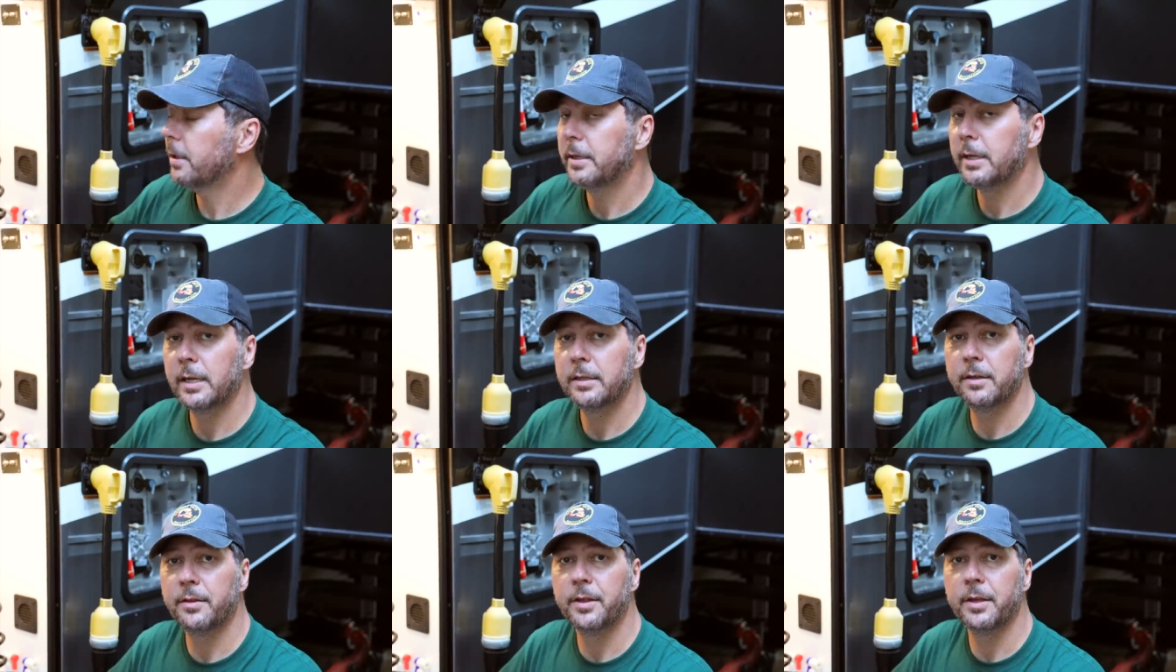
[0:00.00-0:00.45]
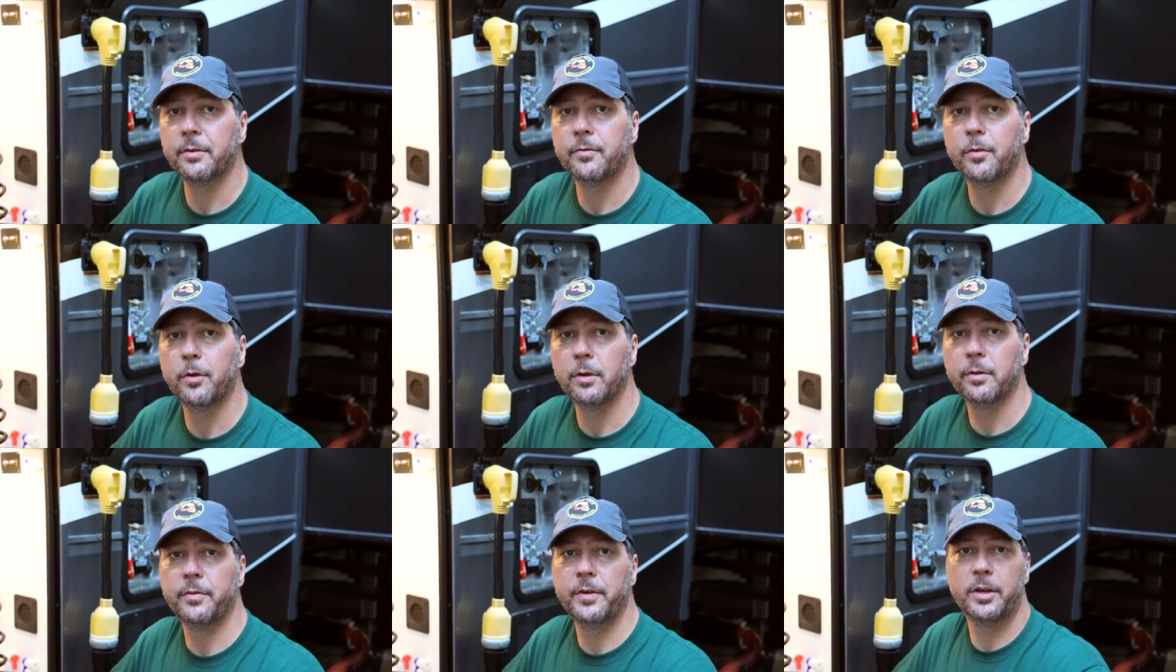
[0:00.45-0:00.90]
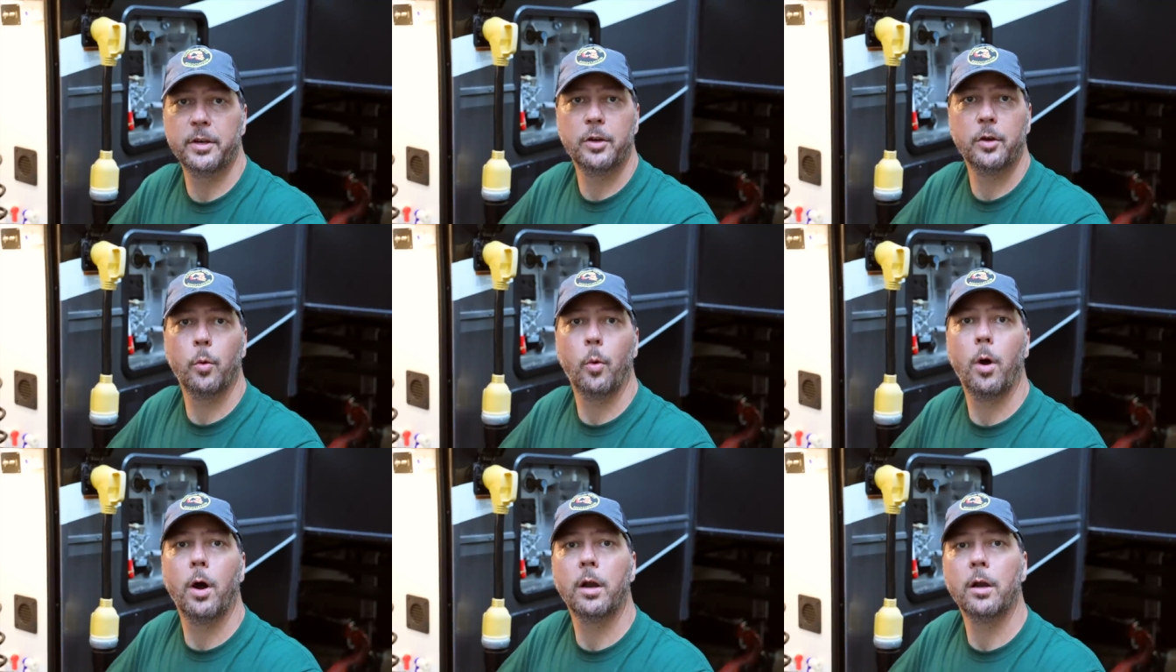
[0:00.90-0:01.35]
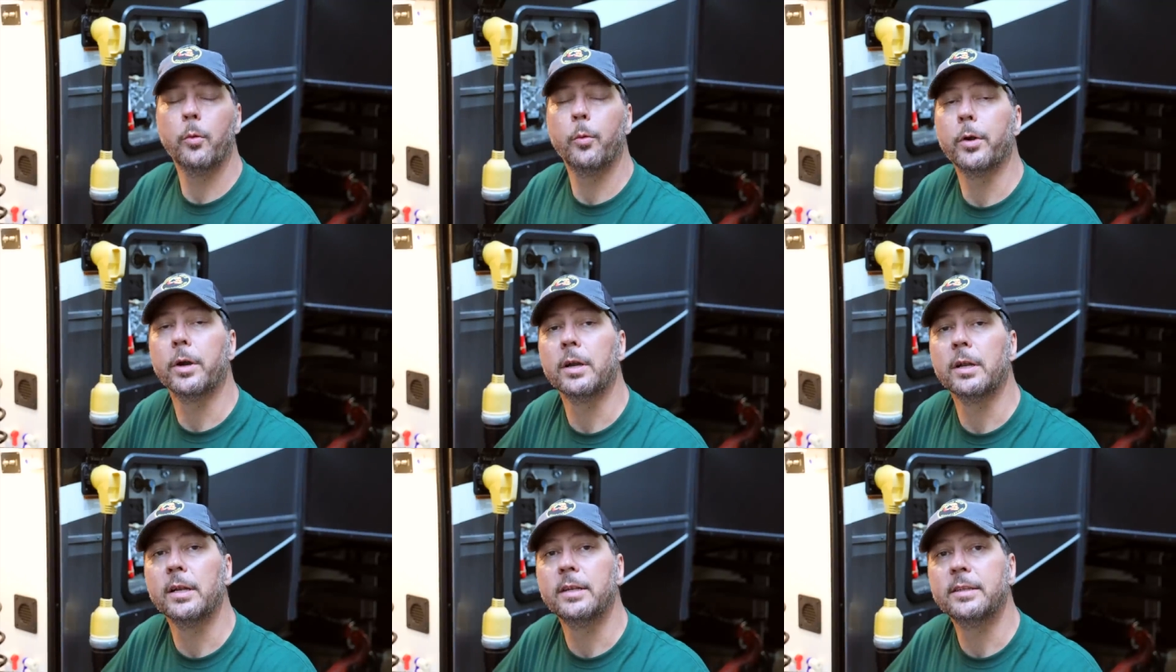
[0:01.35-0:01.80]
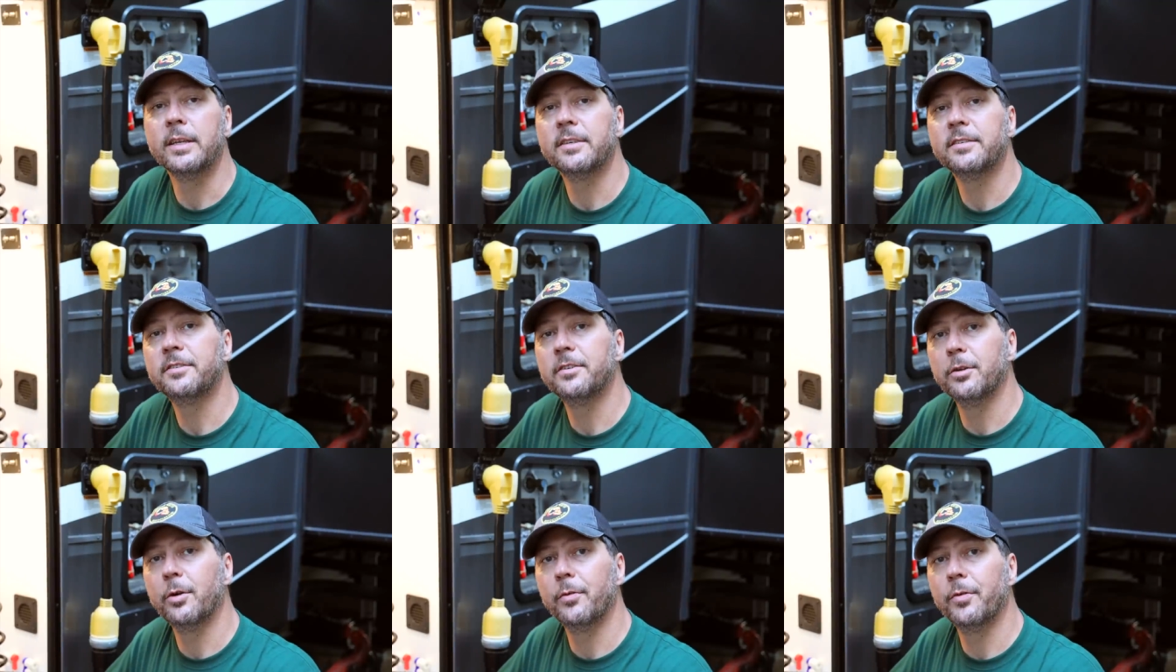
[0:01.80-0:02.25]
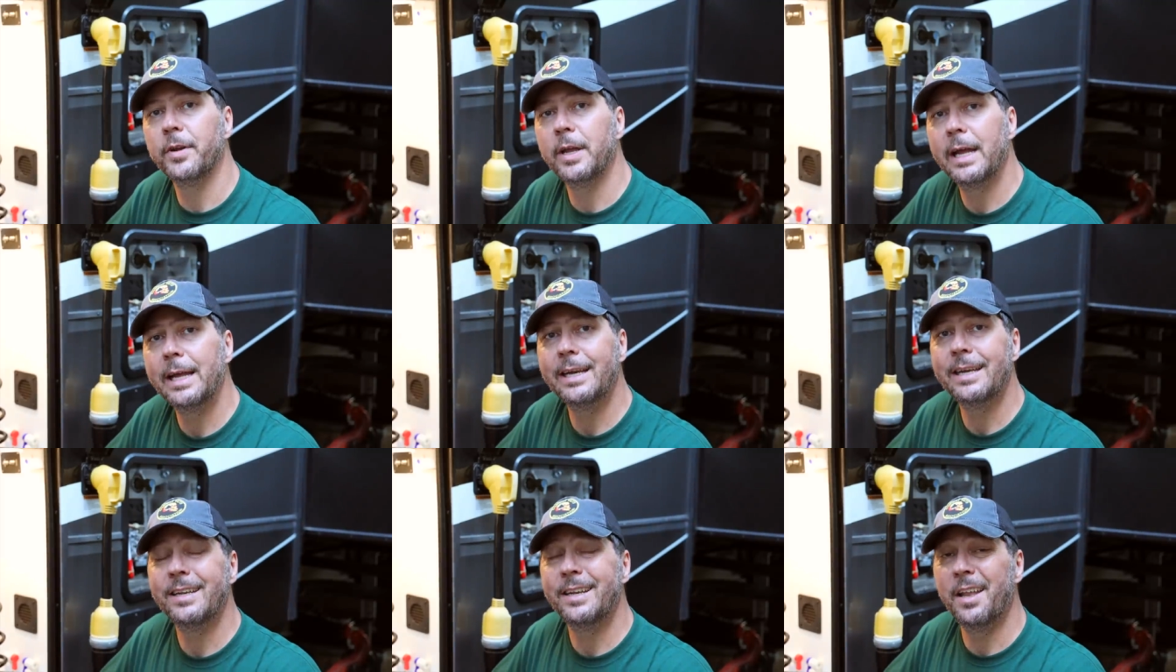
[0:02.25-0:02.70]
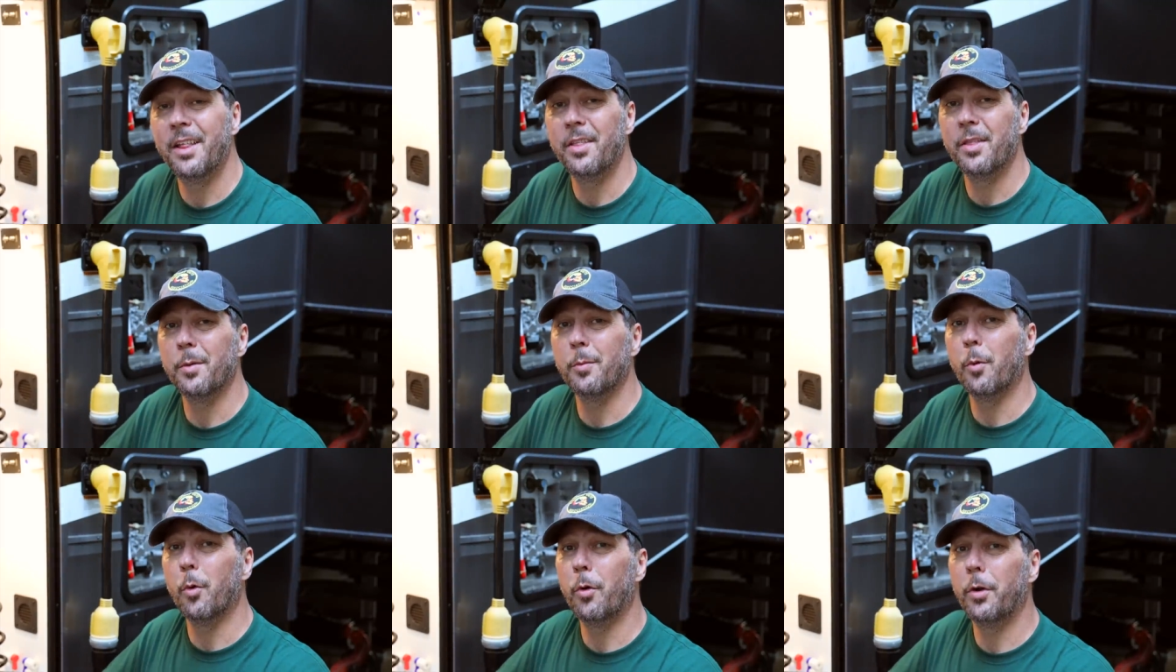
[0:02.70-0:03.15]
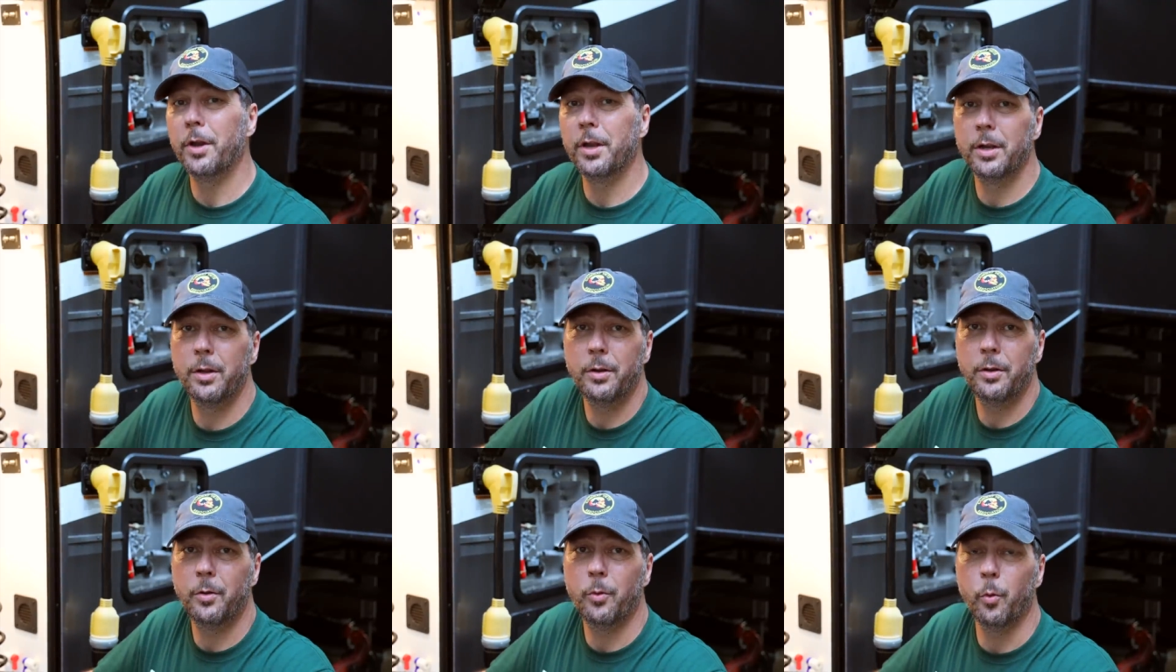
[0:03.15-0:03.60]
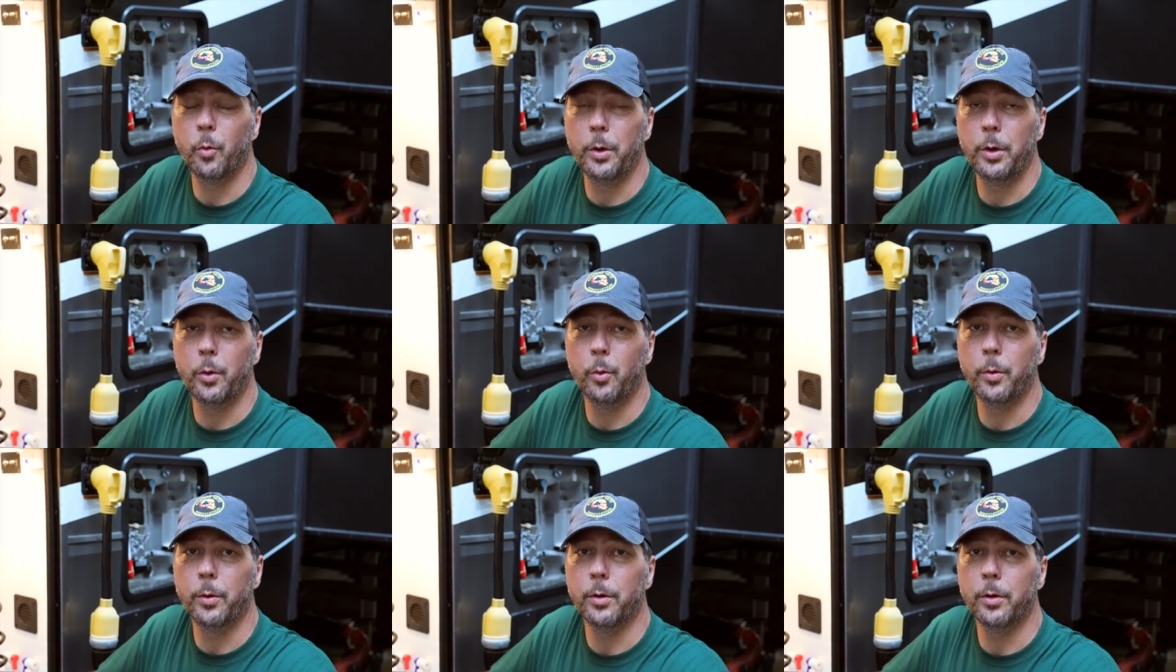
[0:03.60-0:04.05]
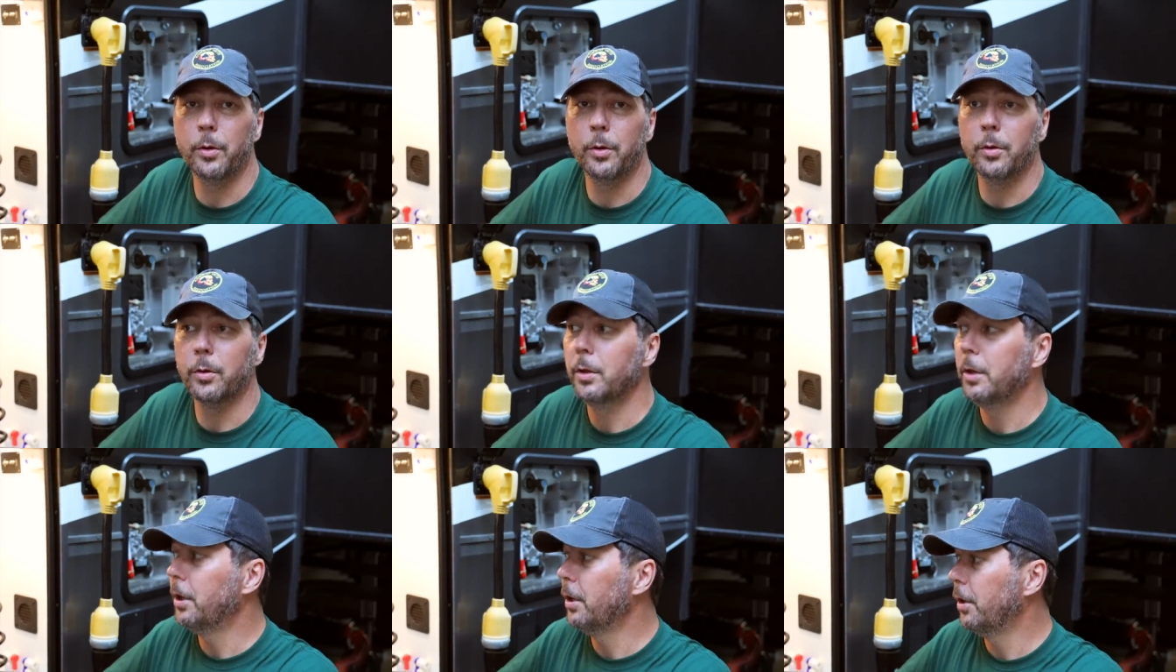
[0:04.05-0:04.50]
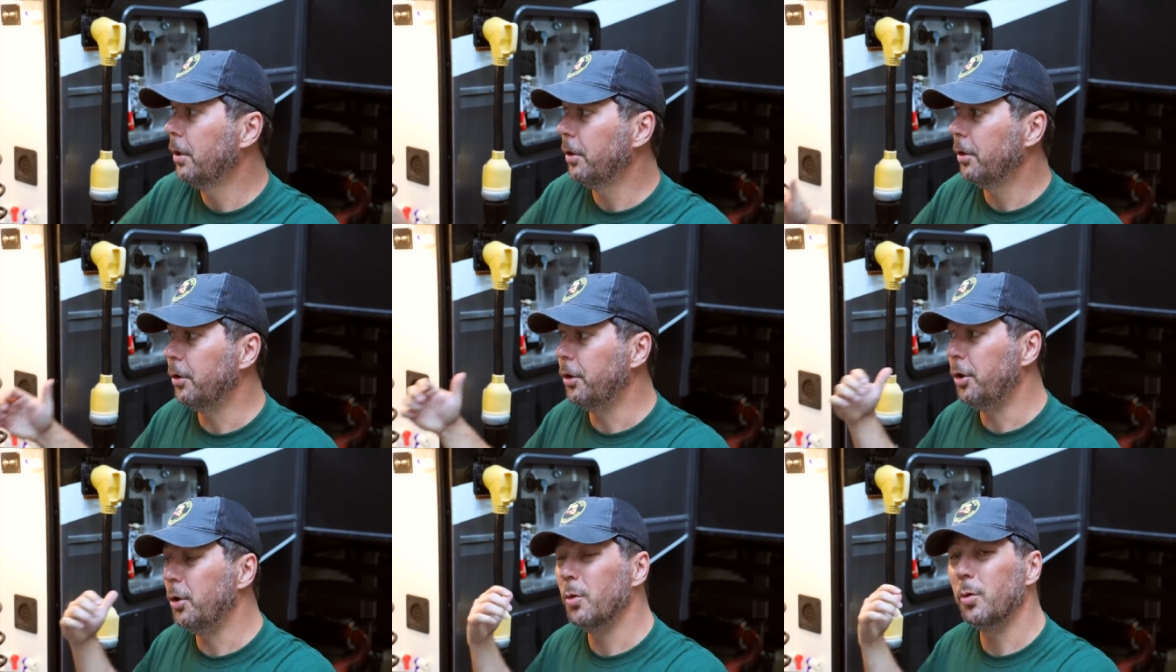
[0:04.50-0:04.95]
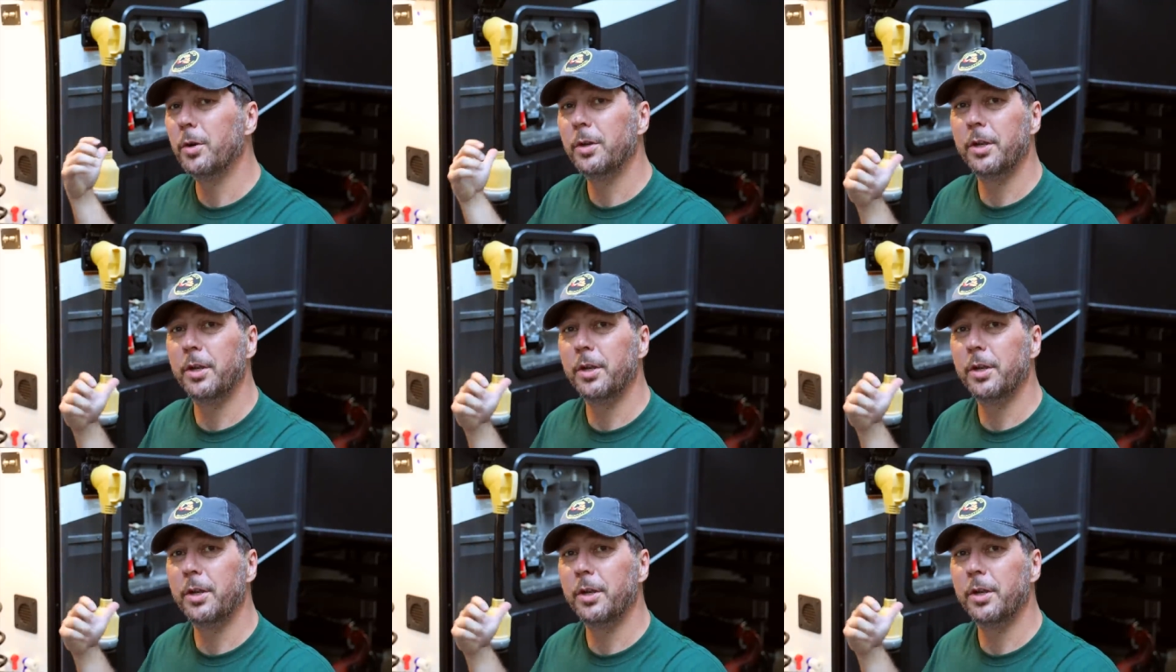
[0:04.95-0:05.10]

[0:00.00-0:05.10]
Got the thing full of vinegar water. We're gonna let that sit overnight and in the morning we will do